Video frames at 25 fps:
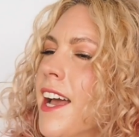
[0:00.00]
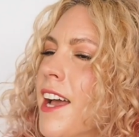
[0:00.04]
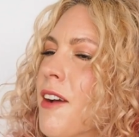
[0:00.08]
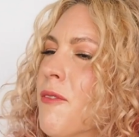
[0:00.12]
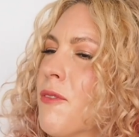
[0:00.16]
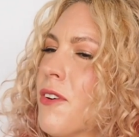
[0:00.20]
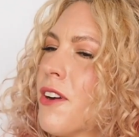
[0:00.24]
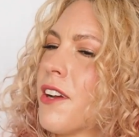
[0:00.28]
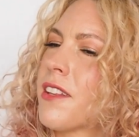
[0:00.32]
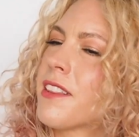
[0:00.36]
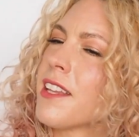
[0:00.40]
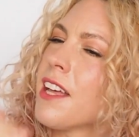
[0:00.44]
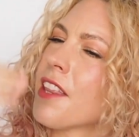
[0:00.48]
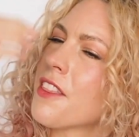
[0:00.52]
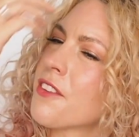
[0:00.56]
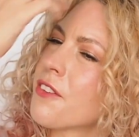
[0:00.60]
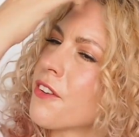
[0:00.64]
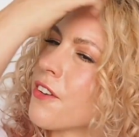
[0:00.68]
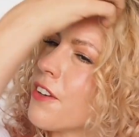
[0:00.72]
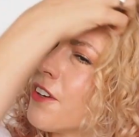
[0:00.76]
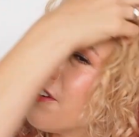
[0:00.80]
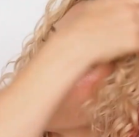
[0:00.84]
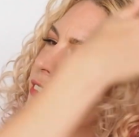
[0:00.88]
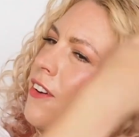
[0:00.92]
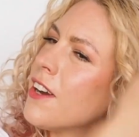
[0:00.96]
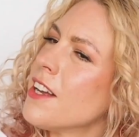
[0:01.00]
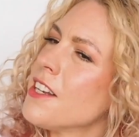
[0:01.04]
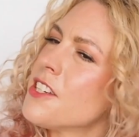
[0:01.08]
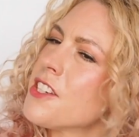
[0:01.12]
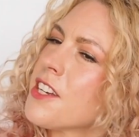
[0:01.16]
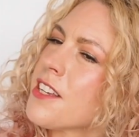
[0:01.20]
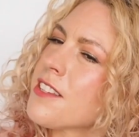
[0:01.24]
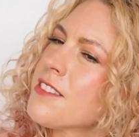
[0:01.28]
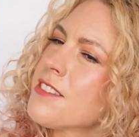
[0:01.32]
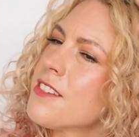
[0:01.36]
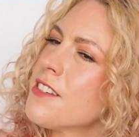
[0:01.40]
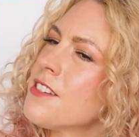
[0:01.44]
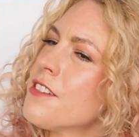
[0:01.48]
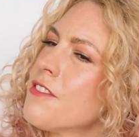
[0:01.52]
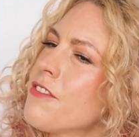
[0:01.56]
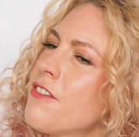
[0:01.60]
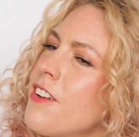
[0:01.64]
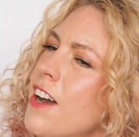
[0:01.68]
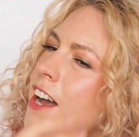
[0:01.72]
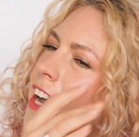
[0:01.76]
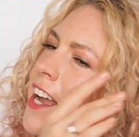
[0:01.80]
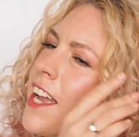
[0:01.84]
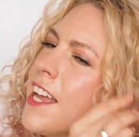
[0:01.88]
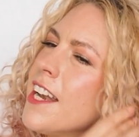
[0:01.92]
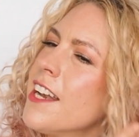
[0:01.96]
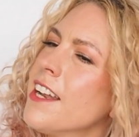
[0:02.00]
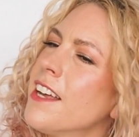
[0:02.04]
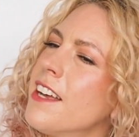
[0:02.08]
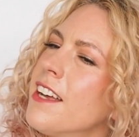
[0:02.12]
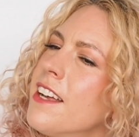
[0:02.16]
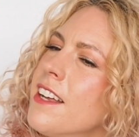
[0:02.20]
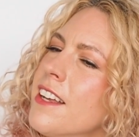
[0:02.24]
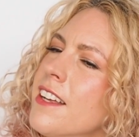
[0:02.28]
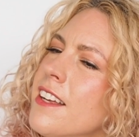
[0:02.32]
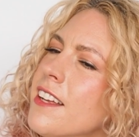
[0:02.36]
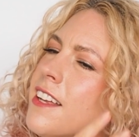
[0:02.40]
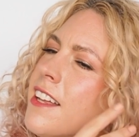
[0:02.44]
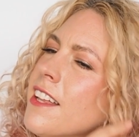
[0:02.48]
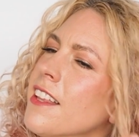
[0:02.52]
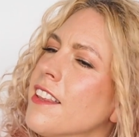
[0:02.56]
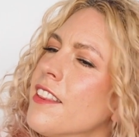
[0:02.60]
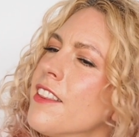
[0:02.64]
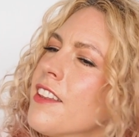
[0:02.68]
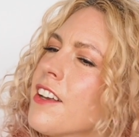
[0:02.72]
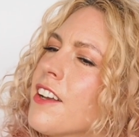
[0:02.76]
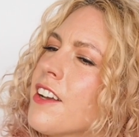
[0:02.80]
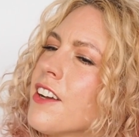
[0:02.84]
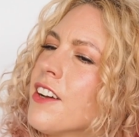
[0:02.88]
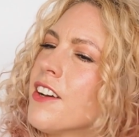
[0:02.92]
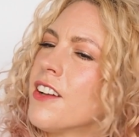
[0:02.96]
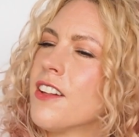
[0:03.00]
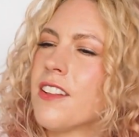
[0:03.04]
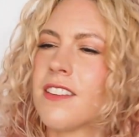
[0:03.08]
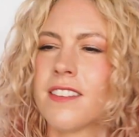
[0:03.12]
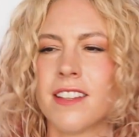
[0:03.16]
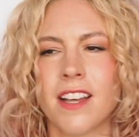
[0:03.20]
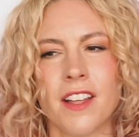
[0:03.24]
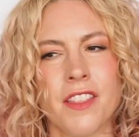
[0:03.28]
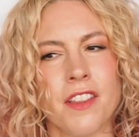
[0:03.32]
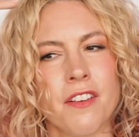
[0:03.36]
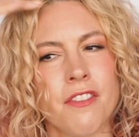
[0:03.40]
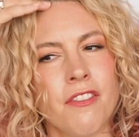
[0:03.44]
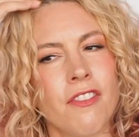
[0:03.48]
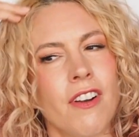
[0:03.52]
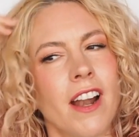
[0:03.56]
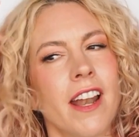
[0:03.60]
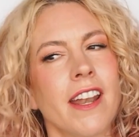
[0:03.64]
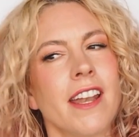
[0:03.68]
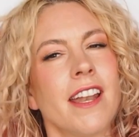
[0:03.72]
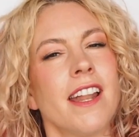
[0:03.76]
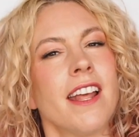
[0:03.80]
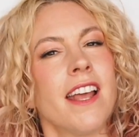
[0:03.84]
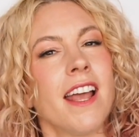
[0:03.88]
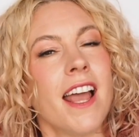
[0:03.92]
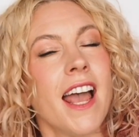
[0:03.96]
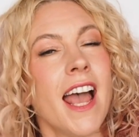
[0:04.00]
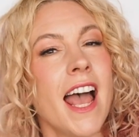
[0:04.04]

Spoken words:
and work that through just to define the curls at the front.